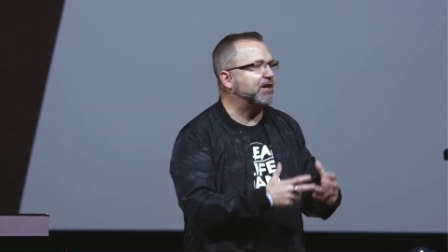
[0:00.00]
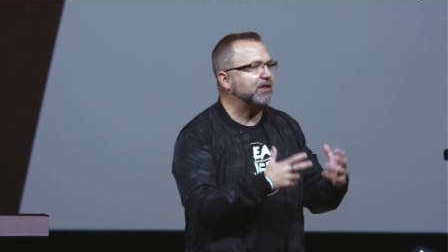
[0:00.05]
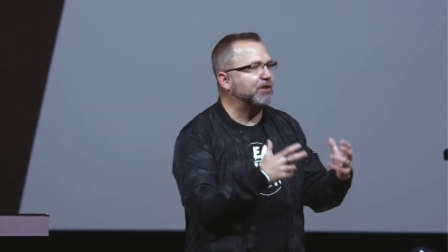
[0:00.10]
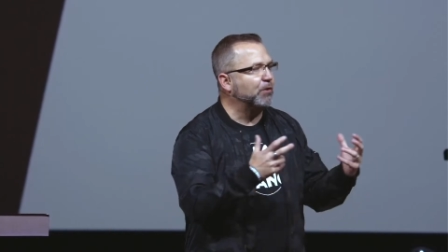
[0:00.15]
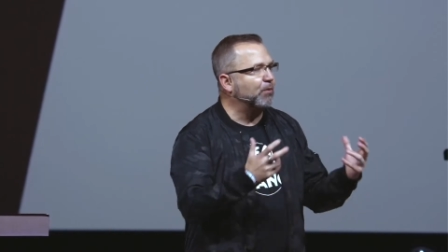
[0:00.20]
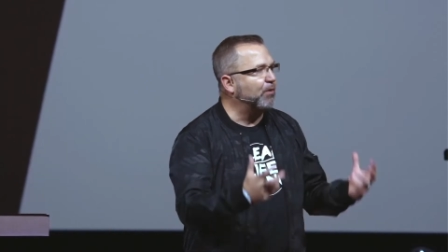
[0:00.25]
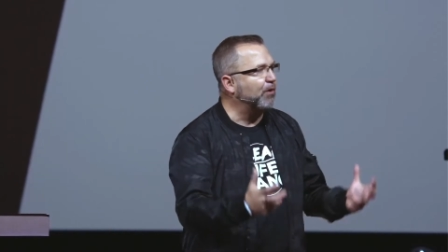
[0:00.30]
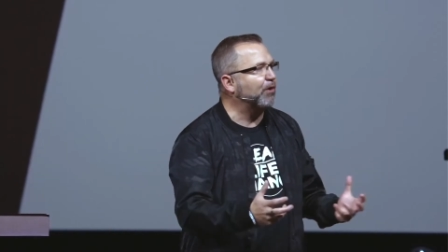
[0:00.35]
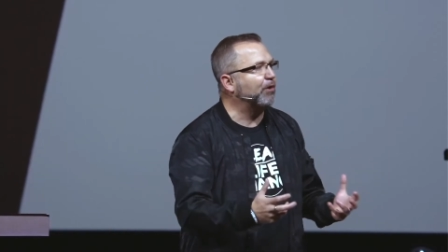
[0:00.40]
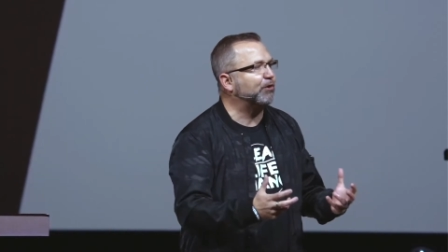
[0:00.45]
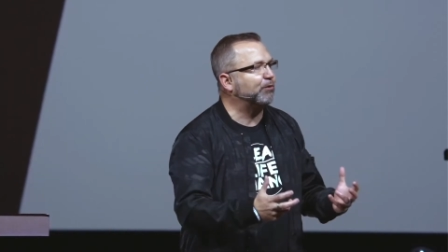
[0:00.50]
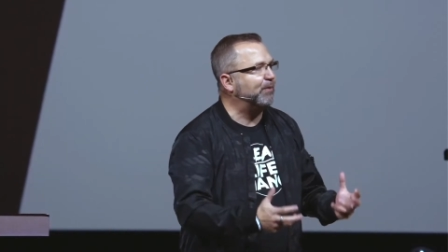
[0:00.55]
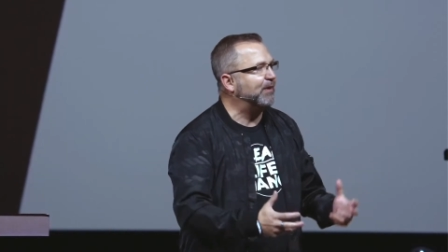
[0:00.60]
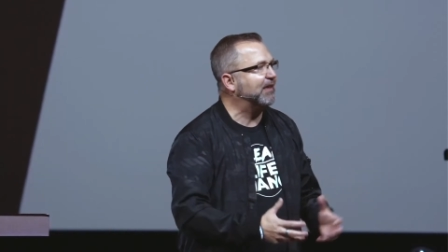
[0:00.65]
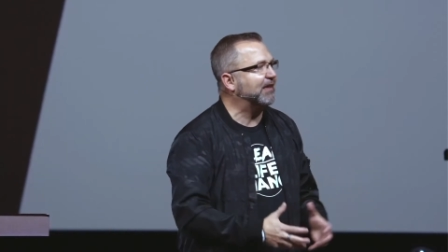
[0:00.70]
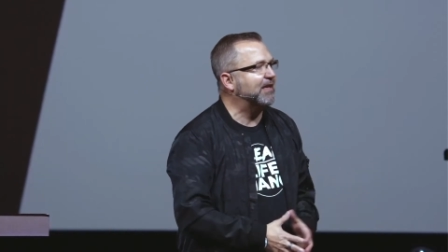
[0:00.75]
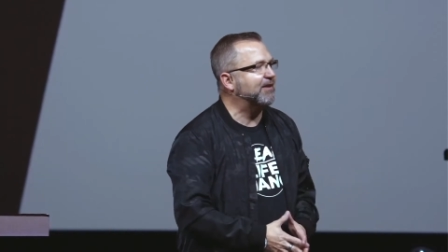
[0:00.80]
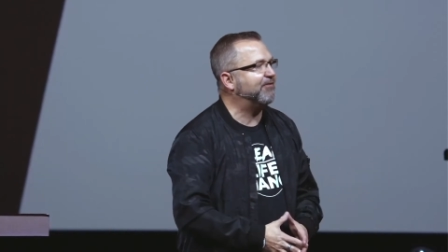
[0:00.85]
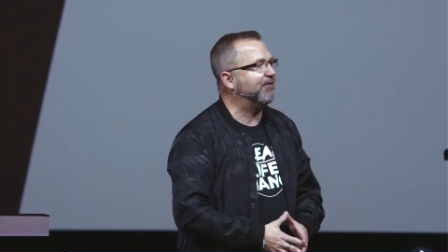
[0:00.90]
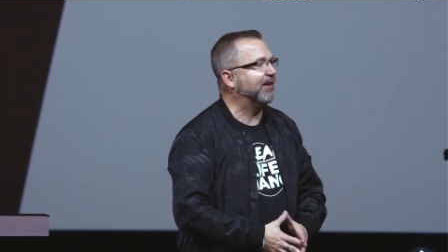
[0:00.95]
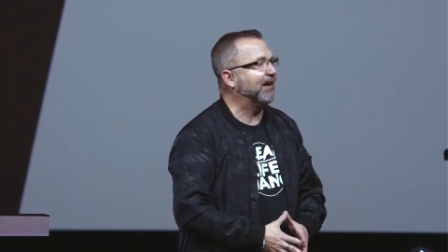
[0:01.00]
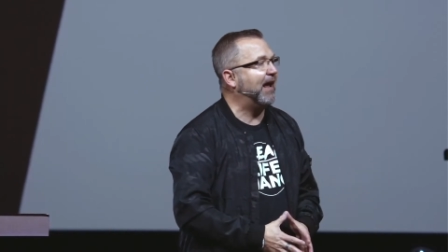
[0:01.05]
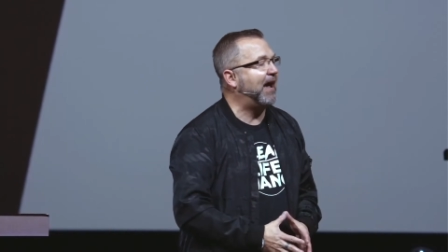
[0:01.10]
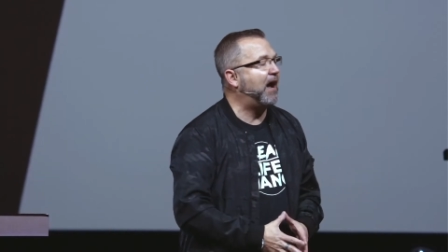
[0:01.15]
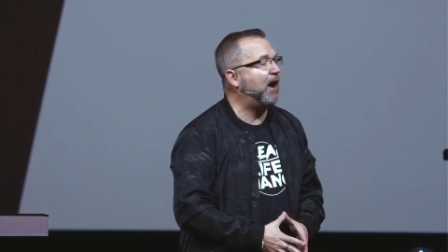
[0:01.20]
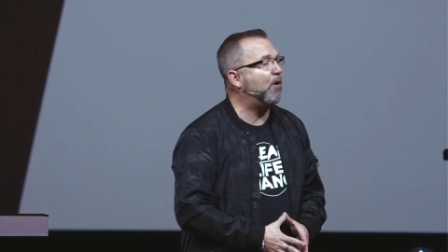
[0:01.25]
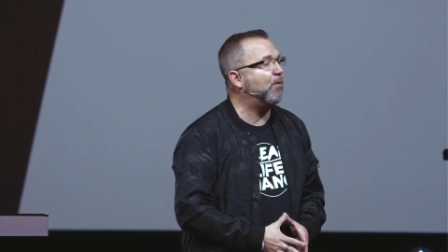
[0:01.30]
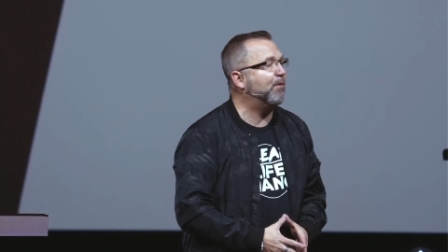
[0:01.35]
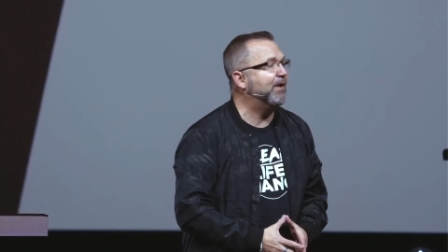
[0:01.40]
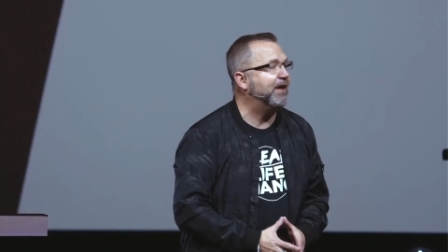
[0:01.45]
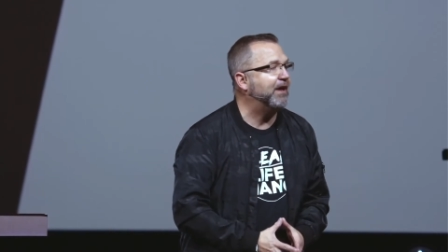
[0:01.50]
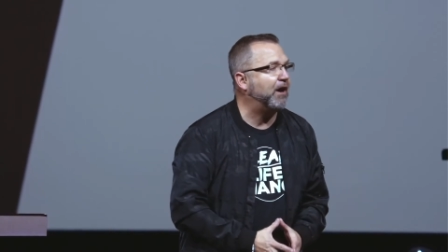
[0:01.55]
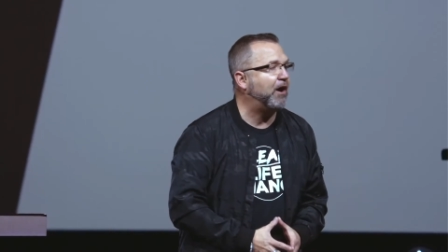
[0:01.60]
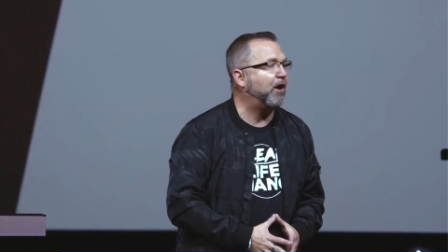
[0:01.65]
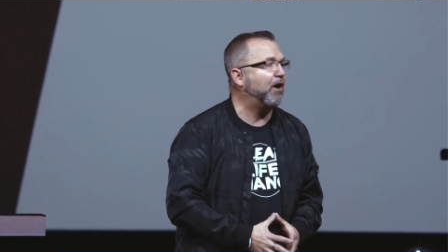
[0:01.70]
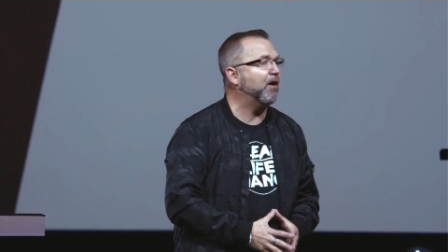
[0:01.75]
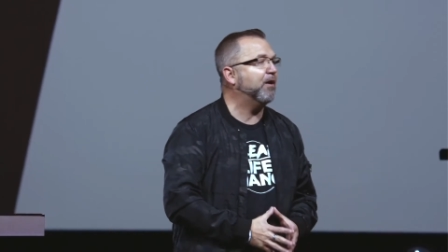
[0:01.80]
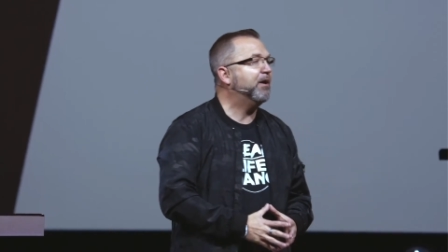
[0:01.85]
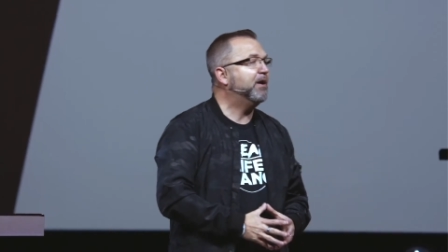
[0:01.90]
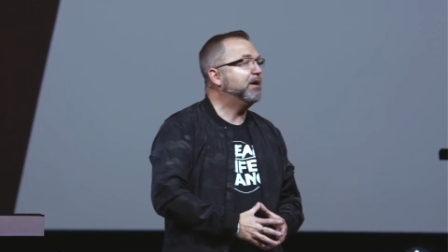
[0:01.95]
the world we live in, how we
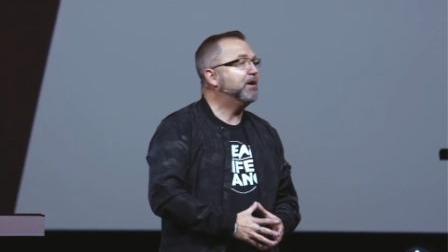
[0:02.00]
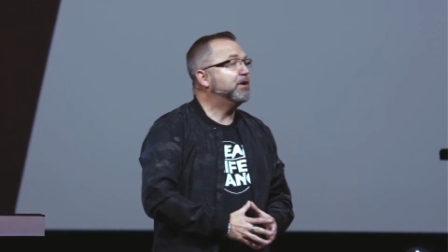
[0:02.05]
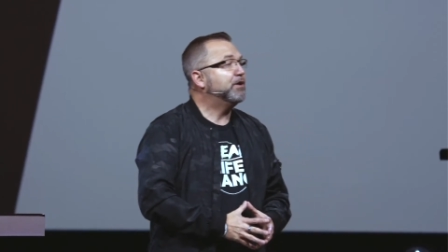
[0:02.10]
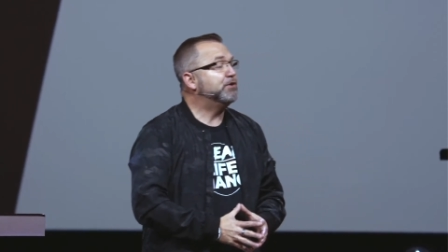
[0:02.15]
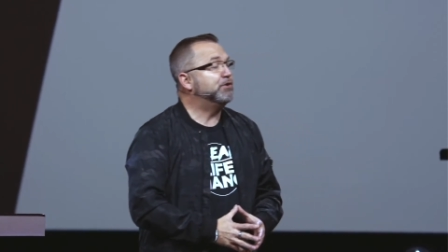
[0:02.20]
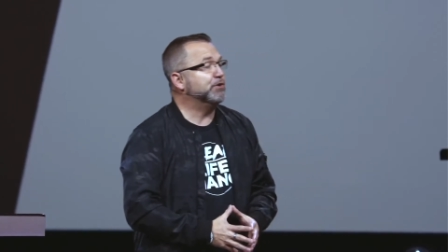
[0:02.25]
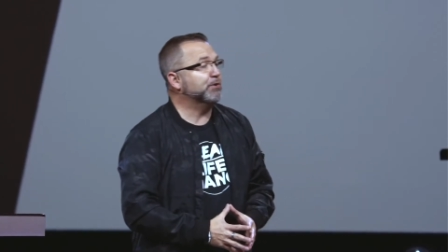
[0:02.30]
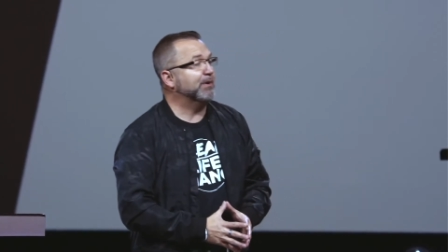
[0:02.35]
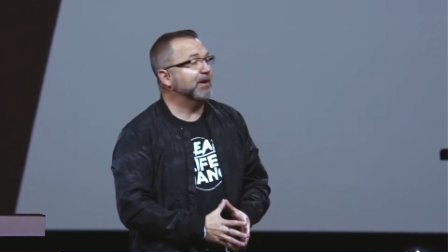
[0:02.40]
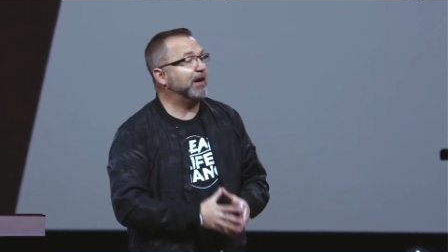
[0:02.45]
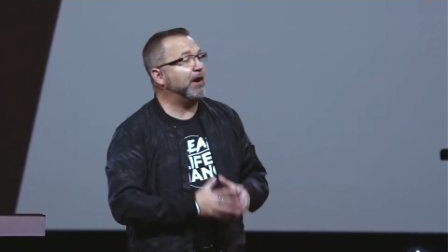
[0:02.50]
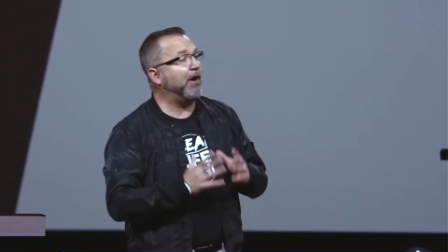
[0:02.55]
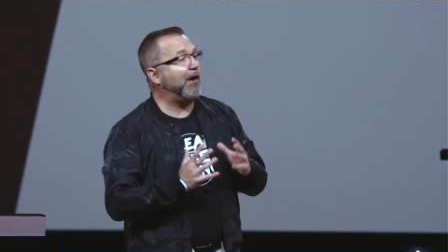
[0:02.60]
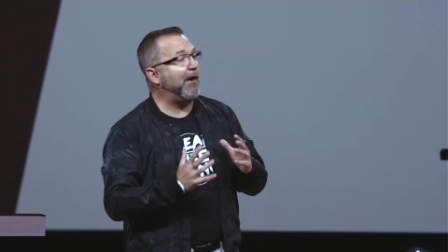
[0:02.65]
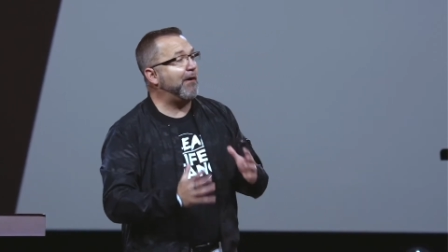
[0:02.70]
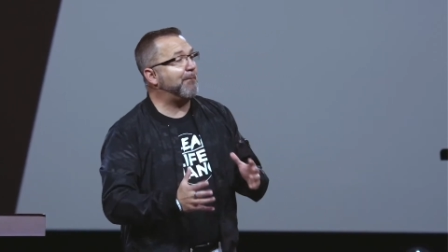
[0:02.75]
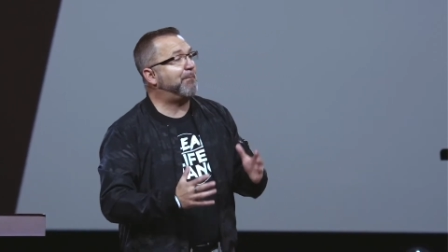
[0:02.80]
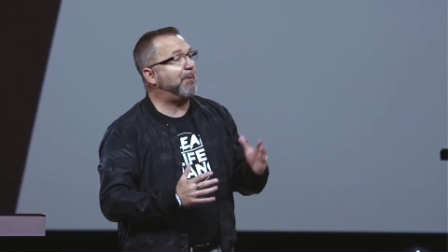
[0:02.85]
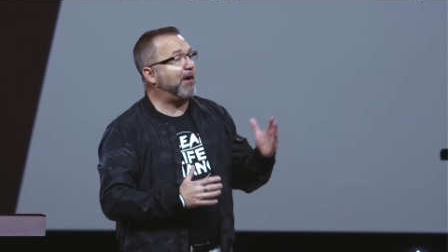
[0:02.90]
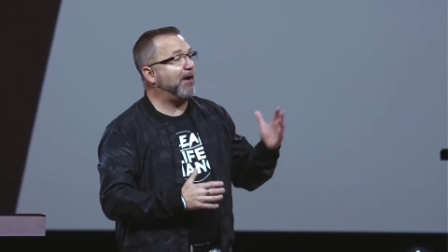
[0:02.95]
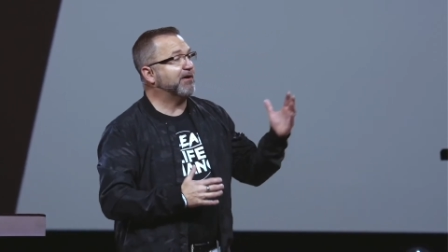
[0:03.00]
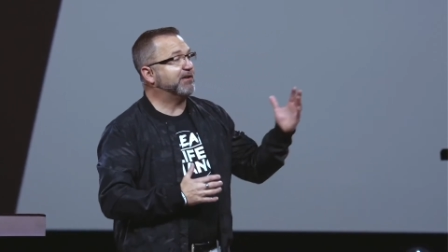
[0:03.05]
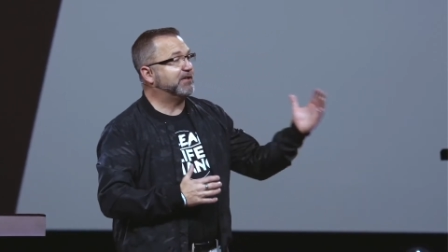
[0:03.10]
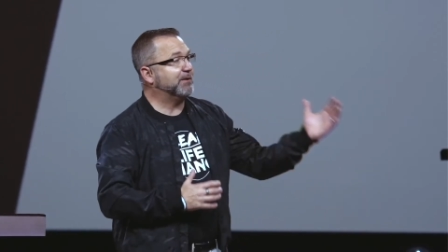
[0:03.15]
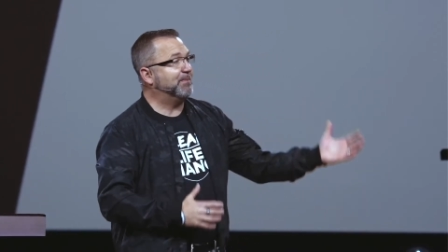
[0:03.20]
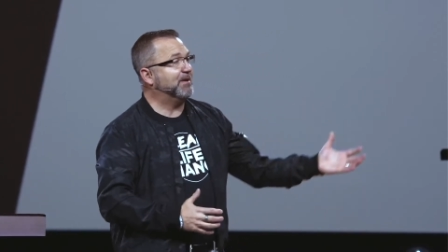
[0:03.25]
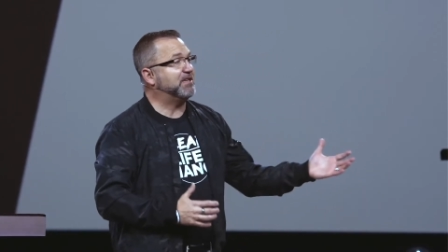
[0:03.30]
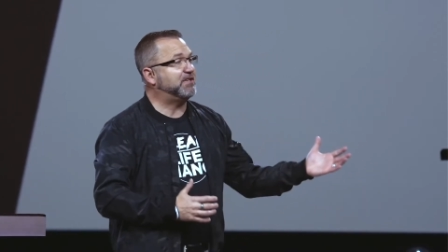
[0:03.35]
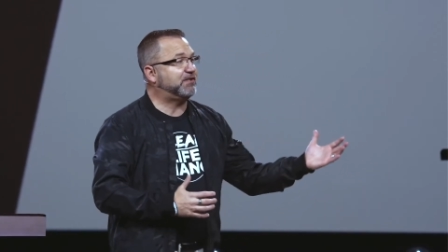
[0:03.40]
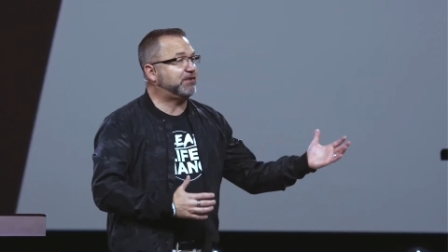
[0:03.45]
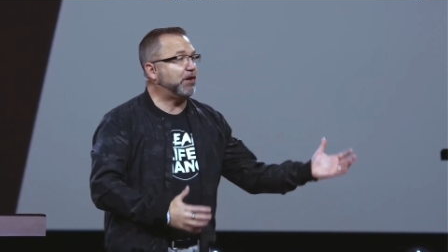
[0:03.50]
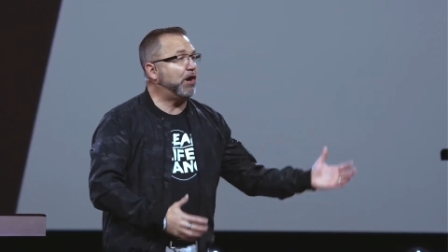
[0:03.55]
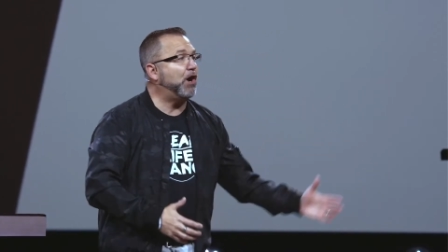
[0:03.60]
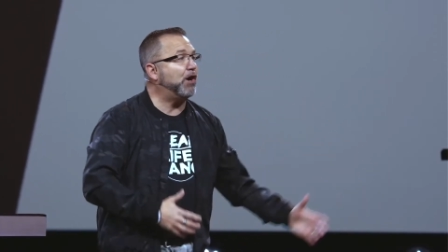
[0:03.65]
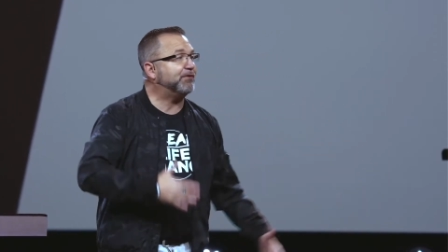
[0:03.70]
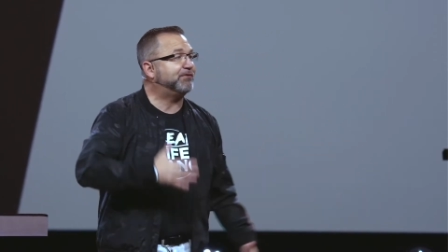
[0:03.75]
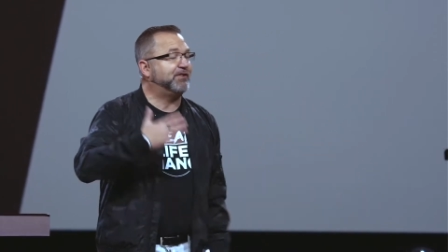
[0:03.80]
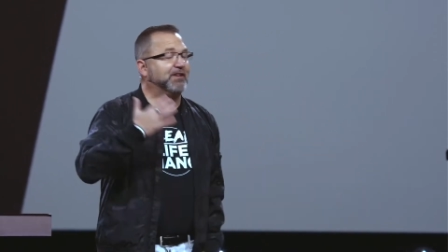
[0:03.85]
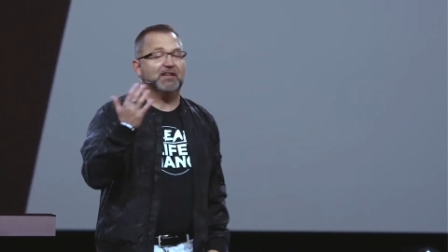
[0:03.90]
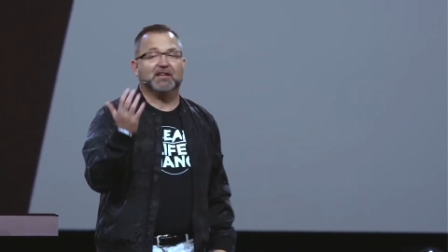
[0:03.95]
are doing our part to be
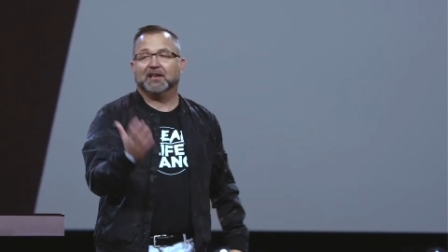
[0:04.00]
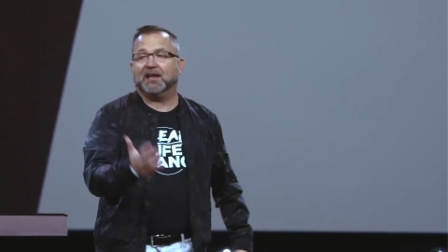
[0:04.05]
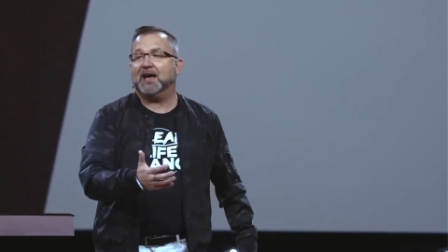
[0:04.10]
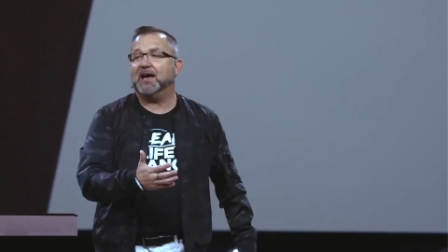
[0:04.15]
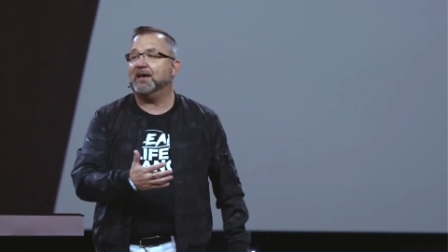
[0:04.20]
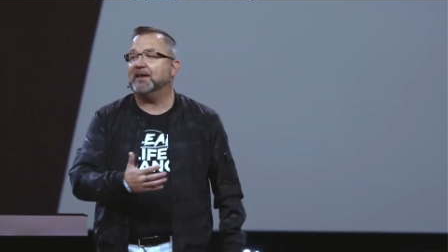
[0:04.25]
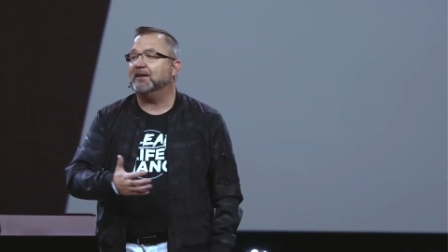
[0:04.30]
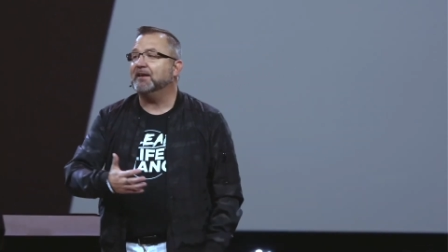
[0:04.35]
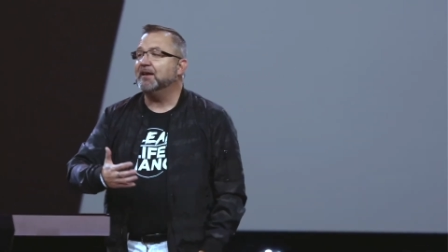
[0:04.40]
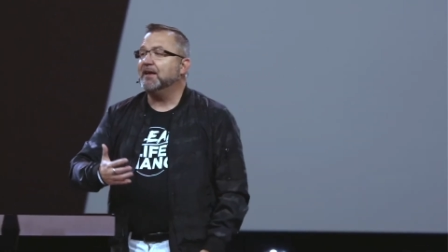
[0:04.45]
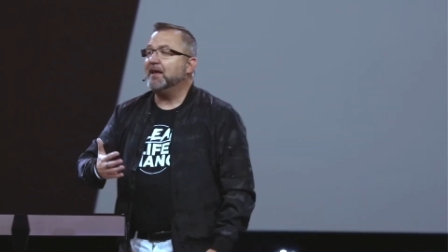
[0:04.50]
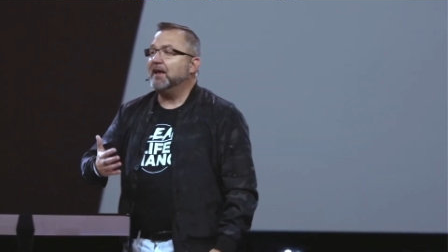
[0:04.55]
salt and light,